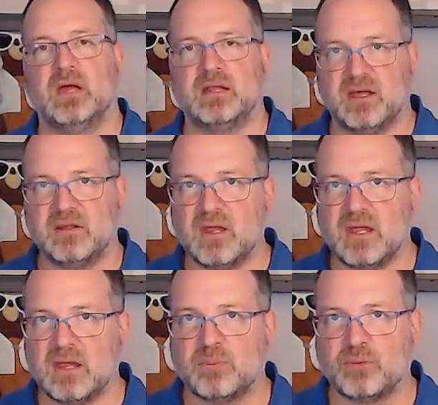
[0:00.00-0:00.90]
and then
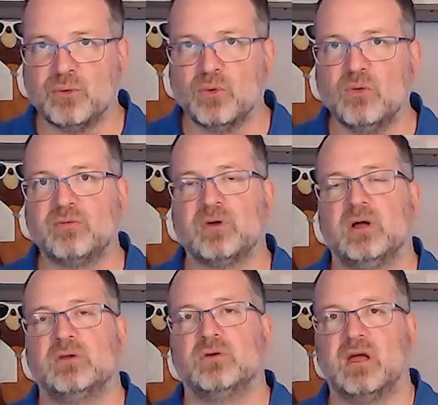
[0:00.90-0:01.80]
improve
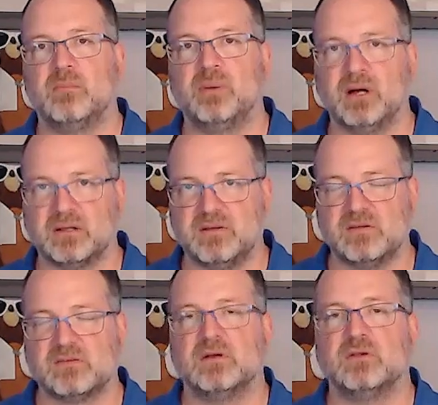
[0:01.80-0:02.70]
your
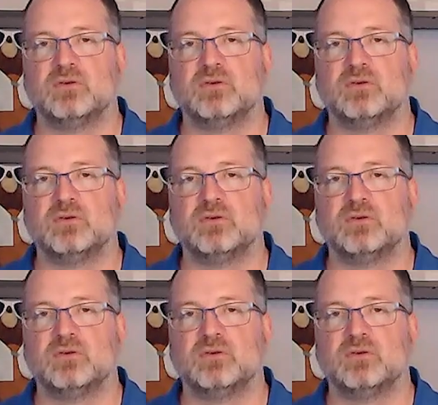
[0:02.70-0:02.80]
capabilities